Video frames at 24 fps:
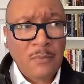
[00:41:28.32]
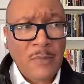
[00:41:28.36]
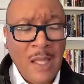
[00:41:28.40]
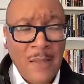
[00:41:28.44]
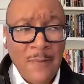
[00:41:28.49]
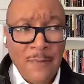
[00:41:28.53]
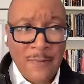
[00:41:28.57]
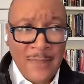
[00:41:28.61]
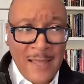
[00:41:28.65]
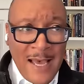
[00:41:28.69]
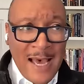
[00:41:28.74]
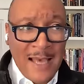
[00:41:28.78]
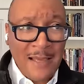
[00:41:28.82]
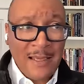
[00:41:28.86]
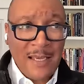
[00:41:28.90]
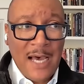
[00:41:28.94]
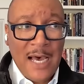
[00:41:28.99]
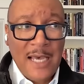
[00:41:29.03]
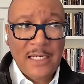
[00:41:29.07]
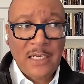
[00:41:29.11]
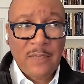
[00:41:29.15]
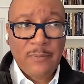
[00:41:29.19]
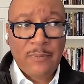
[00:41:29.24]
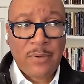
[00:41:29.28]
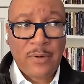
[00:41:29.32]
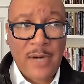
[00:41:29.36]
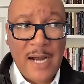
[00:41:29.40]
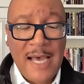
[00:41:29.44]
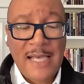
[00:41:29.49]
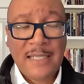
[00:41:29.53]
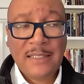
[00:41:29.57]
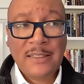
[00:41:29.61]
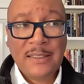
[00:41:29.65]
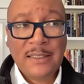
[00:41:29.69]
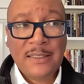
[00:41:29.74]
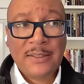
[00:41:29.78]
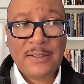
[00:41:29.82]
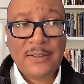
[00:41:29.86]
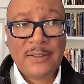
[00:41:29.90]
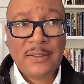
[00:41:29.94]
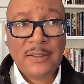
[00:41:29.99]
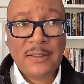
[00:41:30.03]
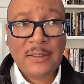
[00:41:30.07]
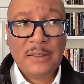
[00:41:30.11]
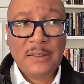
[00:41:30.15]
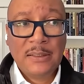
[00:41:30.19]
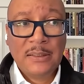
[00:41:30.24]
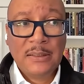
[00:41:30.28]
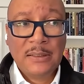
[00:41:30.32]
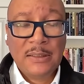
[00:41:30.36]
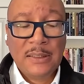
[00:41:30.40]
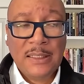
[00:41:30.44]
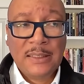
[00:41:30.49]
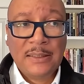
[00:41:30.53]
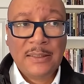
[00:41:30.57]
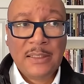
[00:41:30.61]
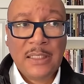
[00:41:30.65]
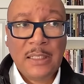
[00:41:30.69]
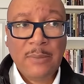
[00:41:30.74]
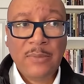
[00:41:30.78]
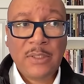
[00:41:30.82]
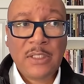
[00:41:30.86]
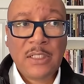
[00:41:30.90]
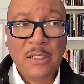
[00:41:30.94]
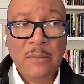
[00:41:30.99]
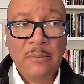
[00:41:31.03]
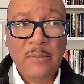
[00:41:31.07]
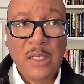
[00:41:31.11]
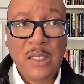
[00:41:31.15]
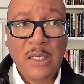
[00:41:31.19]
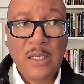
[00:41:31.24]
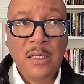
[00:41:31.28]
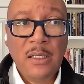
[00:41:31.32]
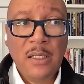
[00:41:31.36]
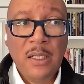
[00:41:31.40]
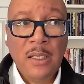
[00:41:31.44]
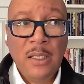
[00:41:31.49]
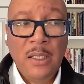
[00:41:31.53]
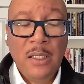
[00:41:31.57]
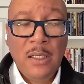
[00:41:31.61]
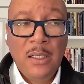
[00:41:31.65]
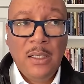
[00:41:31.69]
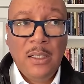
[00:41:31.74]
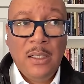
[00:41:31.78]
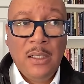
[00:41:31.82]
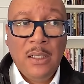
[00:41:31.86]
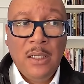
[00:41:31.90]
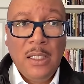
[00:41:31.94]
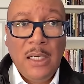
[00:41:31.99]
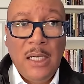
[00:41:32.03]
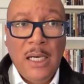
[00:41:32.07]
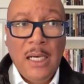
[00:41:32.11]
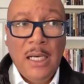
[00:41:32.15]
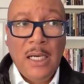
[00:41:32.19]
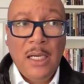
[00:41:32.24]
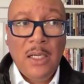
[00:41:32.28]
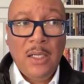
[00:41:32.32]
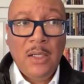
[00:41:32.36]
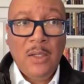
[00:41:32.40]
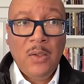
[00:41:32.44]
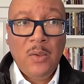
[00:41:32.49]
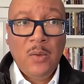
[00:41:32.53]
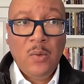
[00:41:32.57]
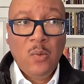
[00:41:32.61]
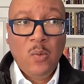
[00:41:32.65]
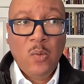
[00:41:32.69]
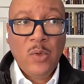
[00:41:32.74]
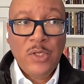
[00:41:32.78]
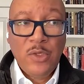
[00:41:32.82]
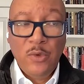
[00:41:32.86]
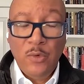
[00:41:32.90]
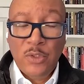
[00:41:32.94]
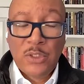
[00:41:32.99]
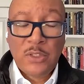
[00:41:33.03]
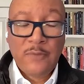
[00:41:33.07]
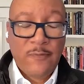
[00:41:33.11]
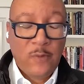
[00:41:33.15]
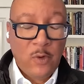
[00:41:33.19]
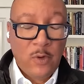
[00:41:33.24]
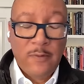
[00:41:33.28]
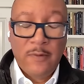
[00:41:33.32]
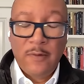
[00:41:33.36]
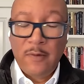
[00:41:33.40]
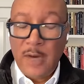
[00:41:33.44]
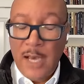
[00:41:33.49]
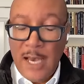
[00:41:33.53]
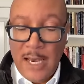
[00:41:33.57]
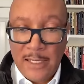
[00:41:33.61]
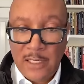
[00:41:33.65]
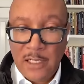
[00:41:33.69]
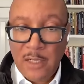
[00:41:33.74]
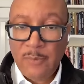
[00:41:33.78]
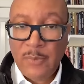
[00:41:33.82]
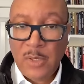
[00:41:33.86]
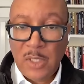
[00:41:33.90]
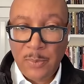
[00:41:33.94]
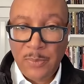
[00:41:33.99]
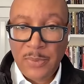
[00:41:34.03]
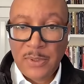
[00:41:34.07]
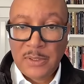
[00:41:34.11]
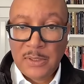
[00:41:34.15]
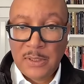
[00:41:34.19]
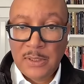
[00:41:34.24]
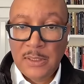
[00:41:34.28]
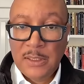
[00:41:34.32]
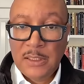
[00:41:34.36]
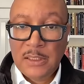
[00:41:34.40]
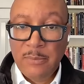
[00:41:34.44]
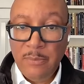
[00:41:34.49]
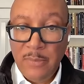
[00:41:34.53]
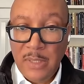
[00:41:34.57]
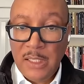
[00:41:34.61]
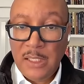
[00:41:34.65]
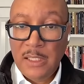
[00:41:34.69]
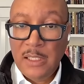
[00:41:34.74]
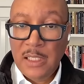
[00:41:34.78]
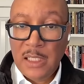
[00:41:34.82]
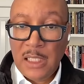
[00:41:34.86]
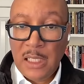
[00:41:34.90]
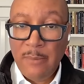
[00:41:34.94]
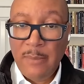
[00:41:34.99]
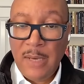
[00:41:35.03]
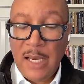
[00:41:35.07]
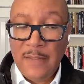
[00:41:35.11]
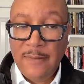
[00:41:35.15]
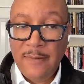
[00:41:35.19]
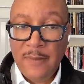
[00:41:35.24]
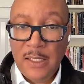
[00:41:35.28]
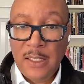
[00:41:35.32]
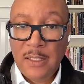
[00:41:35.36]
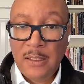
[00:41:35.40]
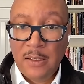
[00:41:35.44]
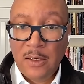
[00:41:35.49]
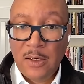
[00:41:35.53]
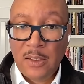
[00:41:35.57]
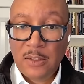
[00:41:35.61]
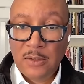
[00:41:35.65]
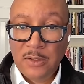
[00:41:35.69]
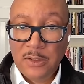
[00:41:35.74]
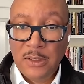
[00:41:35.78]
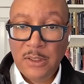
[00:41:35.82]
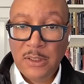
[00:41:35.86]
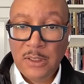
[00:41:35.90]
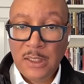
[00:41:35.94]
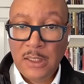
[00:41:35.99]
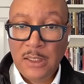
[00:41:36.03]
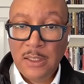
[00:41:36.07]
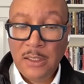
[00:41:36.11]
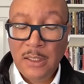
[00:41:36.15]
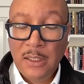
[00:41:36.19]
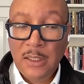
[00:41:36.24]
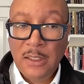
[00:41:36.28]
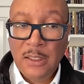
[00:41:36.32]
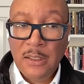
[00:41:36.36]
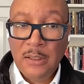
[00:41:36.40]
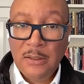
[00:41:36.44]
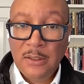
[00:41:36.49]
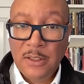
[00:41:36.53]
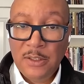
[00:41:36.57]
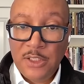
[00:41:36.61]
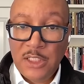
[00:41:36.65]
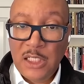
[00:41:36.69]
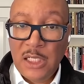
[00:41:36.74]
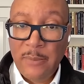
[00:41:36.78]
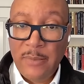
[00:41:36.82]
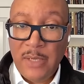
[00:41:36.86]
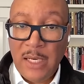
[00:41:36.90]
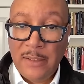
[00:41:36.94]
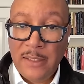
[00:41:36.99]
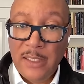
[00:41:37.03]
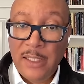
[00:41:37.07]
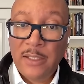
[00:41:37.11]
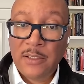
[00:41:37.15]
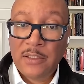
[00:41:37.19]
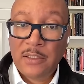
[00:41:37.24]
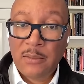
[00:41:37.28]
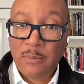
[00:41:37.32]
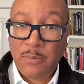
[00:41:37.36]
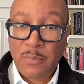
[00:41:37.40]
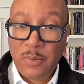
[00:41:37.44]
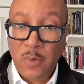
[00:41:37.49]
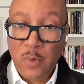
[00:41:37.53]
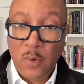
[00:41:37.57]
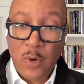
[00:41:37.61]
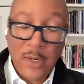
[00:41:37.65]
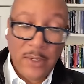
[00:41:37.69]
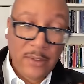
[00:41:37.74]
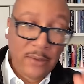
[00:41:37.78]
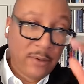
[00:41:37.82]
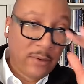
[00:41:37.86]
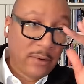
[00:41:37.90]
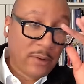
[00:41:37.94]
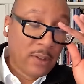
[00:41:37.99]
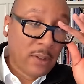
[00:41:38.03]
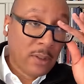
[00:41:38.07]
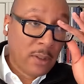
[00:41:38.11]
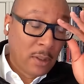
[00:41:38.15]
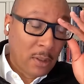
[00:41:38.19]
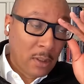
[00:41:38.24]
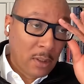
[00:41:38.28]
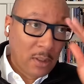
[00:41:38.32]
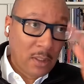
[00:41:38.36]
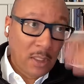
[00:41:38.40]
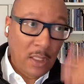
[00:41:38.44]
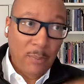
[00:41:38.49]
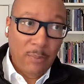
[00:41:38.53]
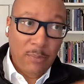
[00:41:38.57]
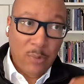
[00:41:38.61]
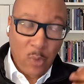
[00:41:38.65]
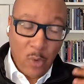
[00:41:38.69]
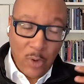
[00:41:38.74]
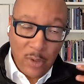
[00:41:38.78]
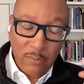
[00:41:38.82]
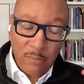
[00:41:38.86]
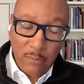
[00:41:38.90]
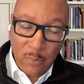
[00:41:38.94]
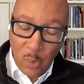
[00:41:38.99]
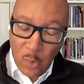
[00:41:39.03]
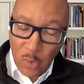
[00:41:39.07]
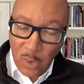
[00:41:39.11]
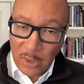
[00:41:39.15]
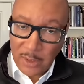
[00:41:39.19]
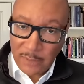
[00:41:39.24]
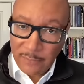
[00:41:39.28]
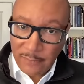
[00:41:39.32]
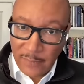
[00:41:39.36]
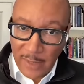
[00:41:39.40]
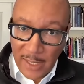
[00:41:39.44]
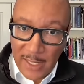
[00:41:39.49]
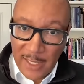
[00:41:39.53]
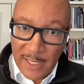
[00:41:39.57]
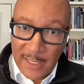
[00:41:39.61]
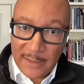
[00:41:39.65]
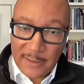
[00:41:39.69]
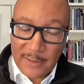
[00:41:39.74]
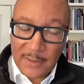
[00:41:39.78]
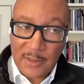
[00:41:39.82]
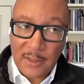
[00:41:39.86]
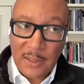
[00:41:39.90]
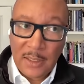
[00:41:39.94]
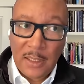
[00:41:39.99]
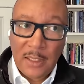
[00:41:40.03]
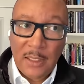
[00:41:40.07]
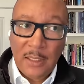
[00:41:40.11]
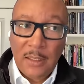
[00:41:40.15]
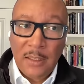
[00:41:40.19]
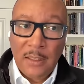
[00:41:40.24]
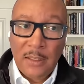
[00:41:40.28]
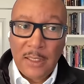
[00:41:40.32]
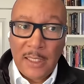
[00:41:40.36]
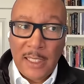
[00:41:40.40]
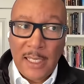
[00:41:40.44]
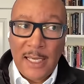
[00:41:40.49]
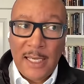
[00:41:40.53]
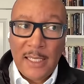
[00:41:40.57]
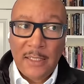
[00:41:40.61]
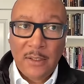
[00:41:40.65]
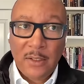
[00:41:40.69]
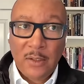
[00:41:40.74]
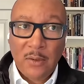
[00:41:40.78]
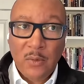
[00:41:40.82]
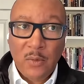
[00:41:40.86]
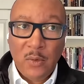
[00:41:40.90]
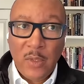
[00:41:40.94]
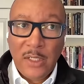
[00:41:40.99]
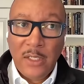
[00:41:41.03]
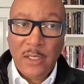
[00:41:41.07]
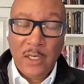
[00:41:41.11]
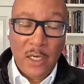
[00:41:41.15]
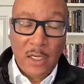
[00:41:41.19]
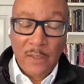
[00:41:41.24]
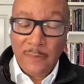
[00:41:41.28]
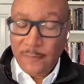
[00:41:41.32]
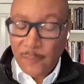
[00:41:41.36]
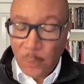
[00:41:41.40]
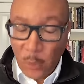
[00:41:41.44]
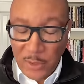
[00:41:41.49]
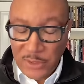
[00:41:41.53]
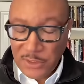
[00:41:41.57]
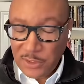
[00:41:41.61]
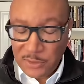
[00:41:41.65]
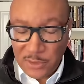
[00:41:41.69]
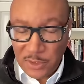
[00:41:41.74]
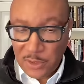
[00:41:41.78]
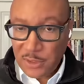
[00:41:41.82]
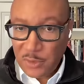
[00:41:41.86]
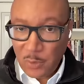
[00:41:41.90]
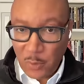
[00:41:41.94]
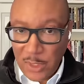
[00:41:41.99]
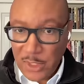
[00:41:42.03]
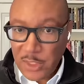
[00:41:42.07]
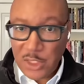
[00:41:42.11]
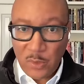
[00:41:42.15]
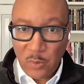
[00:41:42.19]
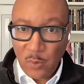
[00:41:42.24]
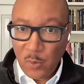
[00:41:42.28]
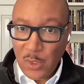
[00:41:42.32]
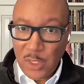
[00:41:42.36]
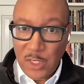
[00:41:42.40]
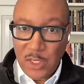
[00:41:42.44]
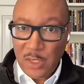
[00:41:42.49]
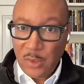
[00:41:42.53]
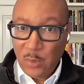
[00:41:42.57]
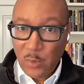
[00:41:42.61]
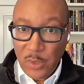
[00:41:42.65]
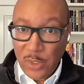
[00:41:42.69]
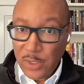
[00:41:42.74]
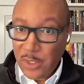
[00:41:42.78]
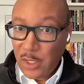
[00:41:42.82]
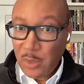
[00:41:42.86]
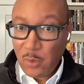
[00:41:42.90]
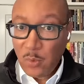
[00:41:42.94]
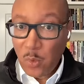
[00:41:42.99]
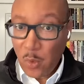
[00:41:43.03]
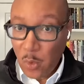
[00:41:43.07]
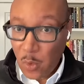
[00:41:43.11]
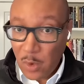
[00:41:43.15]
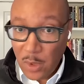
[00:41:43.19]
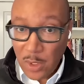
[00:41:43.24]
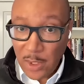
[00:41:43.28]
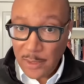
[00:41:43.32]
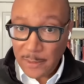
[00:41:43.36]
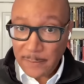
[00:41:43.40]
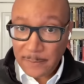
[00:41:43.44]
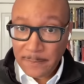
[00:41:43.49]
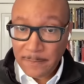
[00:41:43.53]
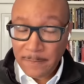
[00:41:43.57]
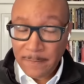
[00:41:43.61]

that kind of practice, it seems to me, uh, we use for a variety of purposes. Many of them, I think, are clearly legit. I think it's important, an important moral advance that in an unfortunate situation where we're at war